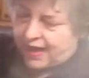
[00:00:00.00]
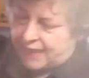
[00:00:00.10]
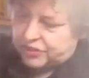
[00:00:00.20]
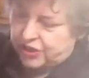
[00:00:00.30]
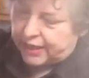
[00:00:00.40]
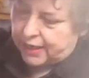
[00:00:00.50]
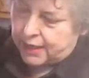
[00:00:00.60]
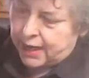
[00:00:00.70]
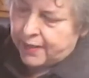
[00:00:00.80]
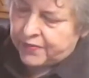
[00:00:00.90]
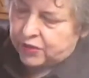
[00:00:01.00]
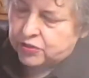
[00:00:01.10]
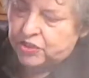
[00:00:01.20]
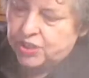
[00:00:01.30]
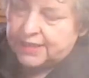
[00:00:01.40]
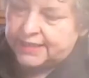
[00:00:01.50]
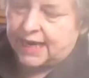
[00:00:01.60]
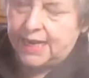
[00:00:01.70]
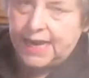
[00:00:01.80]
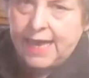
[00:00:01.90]
that chicken, there's just a
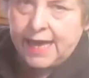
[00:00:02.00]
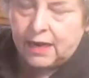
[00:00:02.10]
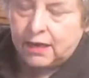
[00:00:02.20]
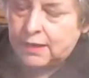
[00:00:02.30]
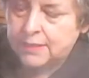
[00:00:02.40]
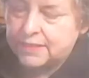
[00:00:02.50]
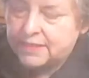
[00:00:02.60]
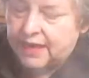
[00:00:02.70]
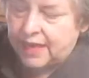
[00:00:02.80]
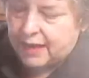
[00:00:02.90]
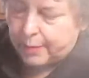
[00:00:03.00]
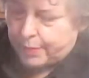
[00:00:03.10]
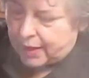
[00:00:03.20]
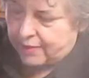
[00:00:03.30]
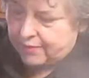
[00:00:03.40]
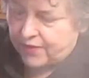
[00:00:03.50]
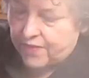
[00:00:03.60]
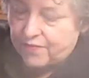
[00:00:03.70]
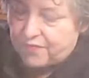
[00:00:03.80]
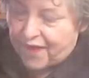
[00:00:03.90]
little skim of
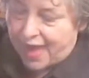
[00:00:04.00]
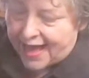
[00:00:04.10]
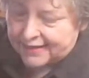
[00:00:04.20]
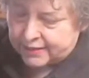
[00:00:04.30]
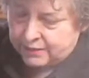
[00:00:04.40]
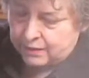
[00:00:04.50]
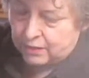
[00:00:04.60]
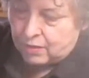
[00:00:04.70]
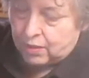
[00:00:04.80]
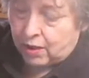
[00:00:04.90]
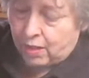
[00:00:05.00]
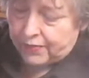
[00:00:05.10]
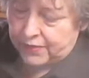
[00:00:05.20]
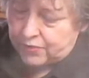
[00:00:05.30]
fat on the